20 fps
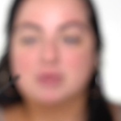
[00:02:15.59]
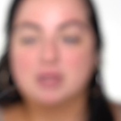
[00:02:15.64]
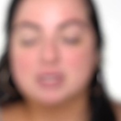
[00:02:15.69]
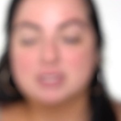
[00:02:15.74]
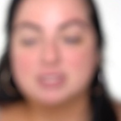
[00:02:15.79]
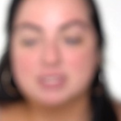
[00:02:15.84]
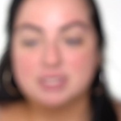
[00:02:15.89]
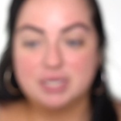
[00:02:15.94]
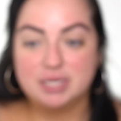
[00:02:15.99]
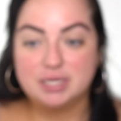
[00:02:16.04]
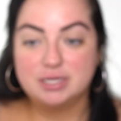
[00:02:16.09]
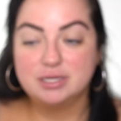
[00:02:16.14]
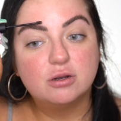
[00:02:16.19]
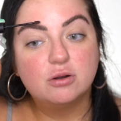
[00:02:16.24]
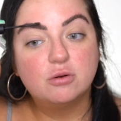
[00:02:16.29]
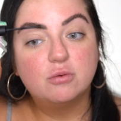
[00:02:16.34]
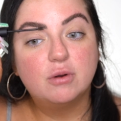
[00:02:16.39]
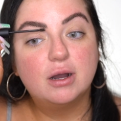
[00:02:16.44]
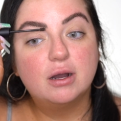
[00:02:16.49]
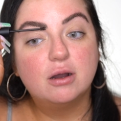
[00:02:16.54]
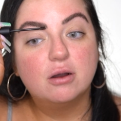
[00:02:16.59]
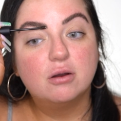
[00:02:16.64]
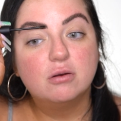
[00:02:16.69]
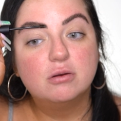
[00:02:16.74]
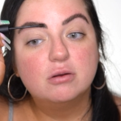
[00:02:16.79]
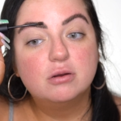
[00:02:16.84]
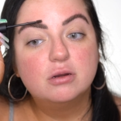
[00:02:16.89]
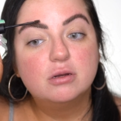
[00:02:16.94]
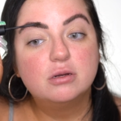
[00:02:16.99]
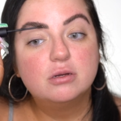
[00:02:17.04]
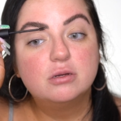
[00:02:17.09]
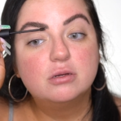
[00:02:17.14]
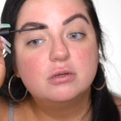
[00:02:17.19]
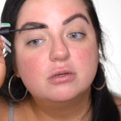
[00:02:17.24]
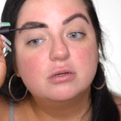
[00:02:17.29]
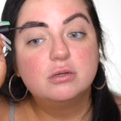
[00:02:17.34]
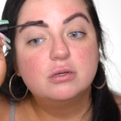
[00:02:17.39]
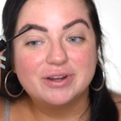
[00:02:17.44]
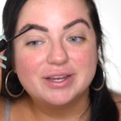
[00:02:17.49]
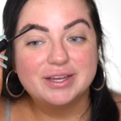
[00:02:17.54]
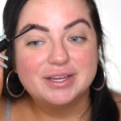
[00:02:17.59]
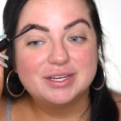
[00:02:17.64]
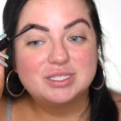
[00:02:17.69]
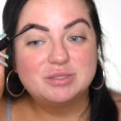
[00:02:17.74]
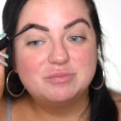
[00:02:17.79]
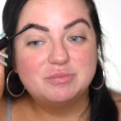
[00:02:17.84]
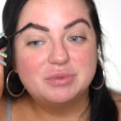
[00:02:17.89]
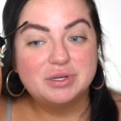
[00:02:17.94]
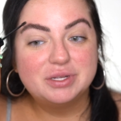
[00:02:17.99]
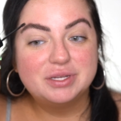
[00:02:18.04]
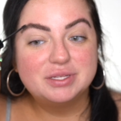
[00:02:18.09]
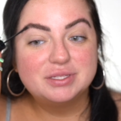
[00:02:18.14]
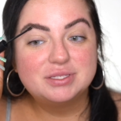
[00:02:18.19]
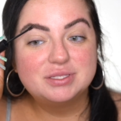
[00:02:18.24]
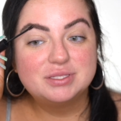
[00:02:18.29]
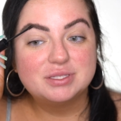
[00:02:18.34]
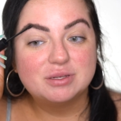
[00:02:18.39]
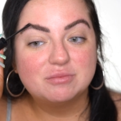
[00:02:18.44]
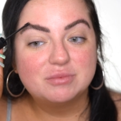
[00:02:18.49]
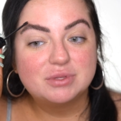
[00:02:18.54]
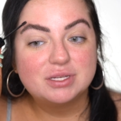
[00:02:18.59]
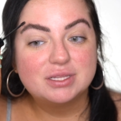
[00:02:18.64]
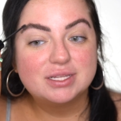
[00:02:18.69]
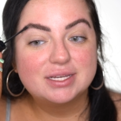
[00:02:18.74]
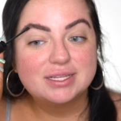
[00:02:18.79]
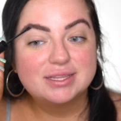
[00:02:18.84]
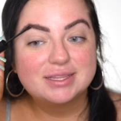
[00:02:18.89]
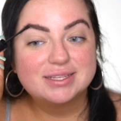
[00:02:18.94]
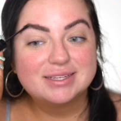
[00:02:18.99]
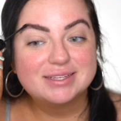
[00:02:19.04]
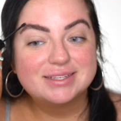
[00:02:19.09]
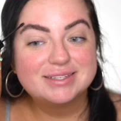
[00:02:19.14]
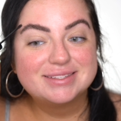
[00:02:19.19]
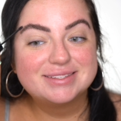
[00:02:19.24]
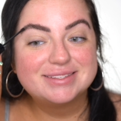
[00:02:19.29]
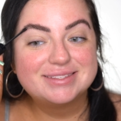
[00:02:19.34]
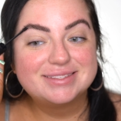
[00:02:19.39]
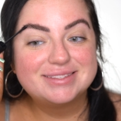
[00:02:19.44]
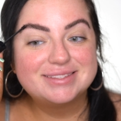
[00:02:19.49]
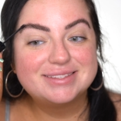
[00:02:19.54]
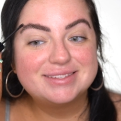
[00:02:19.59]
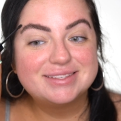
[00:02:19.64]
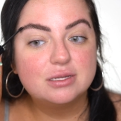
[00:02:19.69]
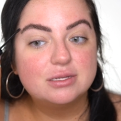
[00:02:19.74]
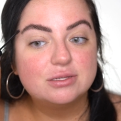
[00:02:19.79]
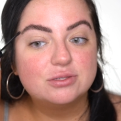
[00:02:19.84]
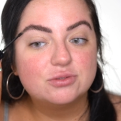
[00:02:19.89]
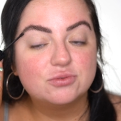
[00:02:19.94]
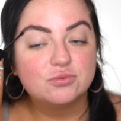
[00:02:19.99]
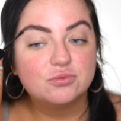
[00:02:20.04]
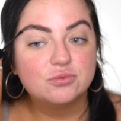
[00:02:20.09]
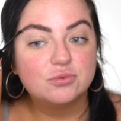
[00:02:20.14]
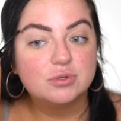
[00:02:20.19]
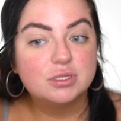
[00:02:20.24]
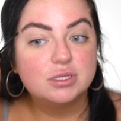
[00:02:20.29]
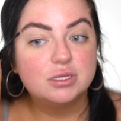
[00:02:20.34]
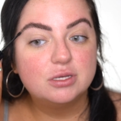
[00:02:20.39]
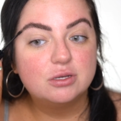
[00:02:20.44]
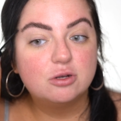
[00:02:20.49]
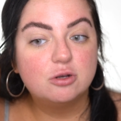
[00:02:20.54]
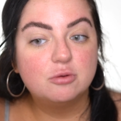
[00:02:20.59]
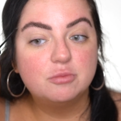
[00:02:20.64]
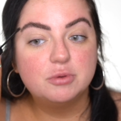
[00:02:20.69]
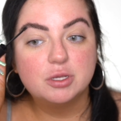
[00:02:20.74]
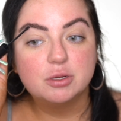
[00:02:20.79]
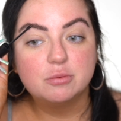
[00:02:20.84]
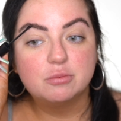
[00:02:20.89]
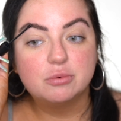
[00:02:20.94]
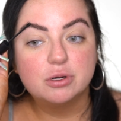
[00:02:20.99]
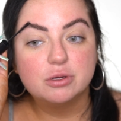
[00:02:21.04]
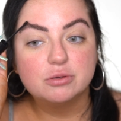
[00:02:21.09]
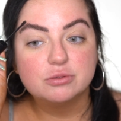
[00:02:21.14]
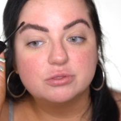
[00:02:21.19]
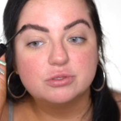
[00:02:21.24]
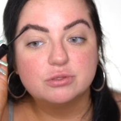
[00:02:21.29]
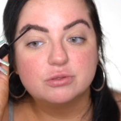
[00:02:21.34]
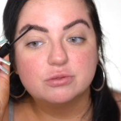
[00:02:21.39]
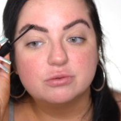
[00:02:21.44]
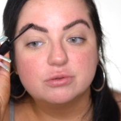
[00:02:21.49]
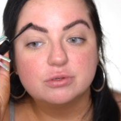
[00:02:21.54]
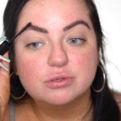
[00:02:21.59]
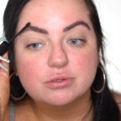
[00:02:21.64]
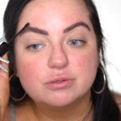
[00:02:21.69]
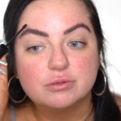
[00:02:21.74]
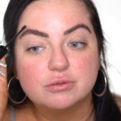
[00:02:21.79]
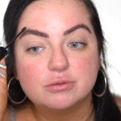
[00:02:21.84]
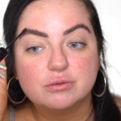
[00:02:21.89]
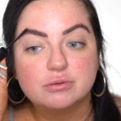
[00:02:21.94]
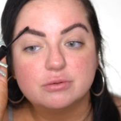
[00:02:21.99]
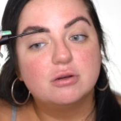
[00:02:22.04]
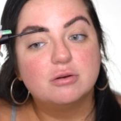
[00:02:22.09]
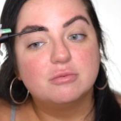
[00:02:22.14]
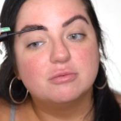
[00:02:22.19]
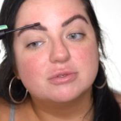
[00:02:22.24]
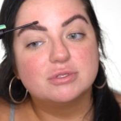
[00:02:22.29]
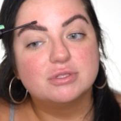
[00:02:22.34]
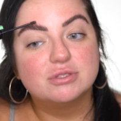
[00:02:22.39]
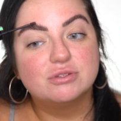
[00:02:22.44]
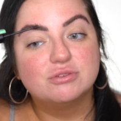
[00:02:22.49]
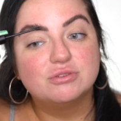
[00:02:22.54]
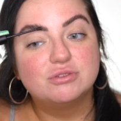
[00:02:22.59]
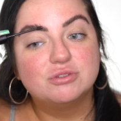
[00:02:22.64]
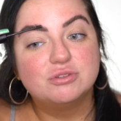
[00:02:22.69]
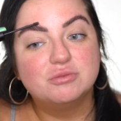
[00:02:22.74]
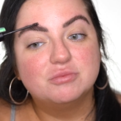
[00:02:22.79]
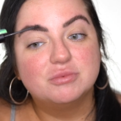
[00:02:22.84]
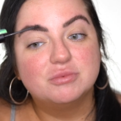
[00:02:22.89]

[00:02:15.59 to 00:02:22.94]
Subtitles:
Glossier. Oh wow, I've never quite experienced something like this. It is really combing your brows through, almost a little too